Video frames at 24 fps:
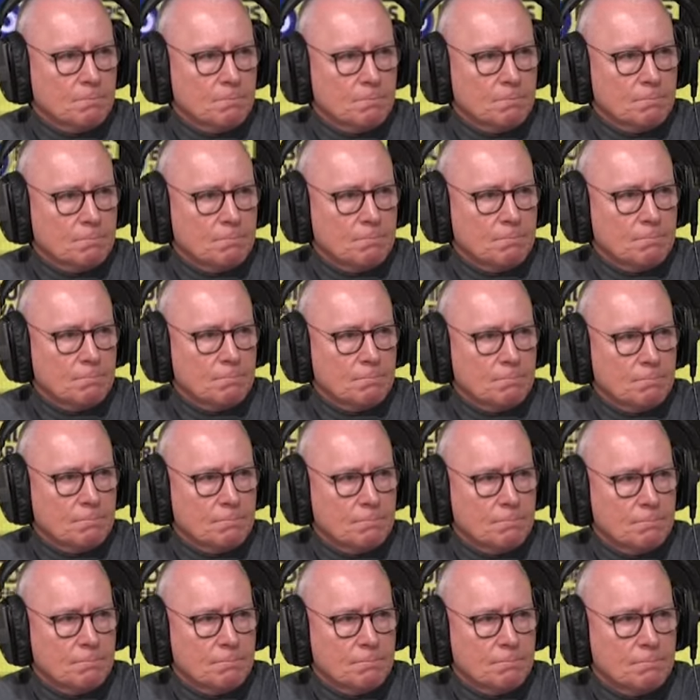
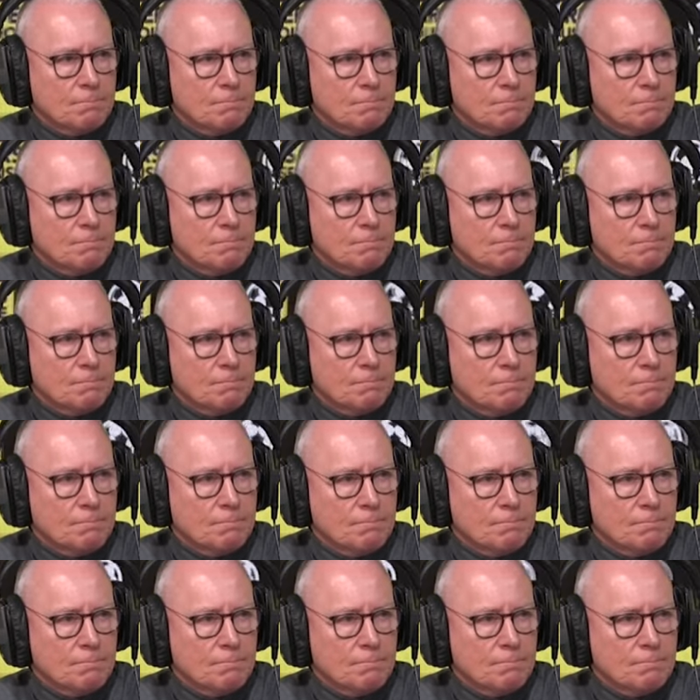
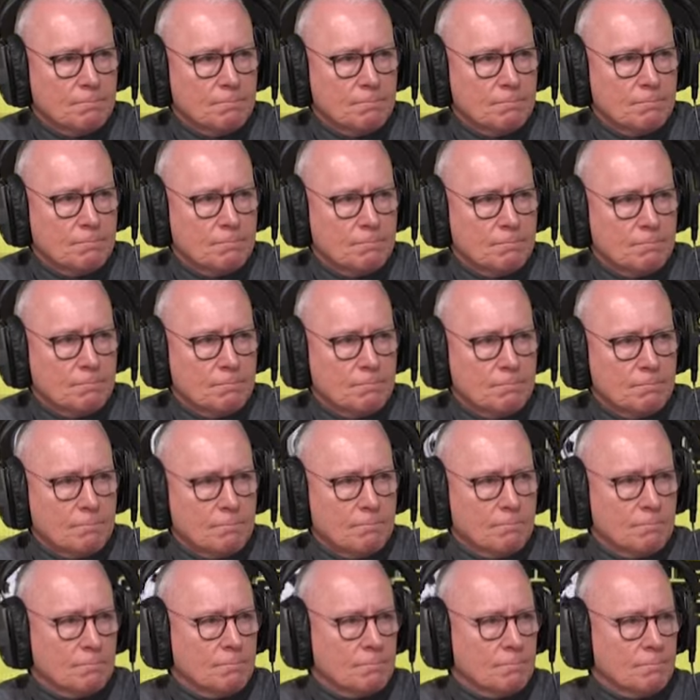
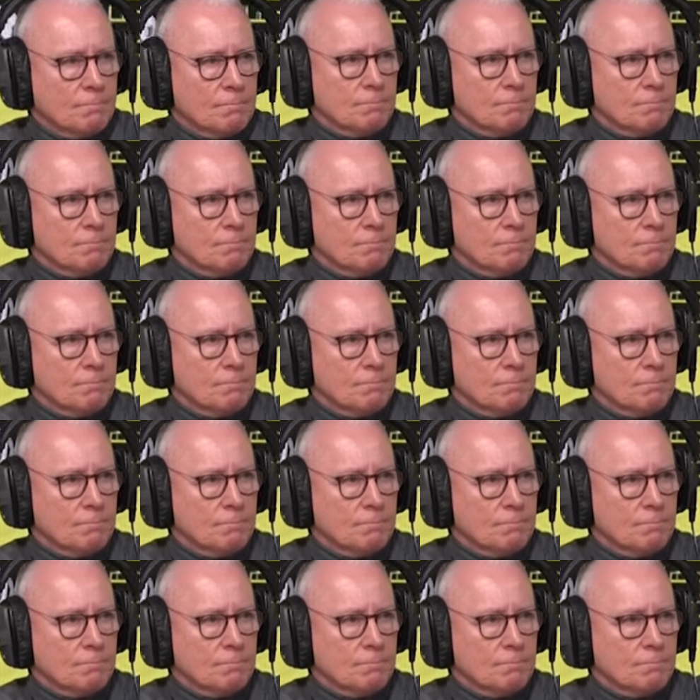[no speech]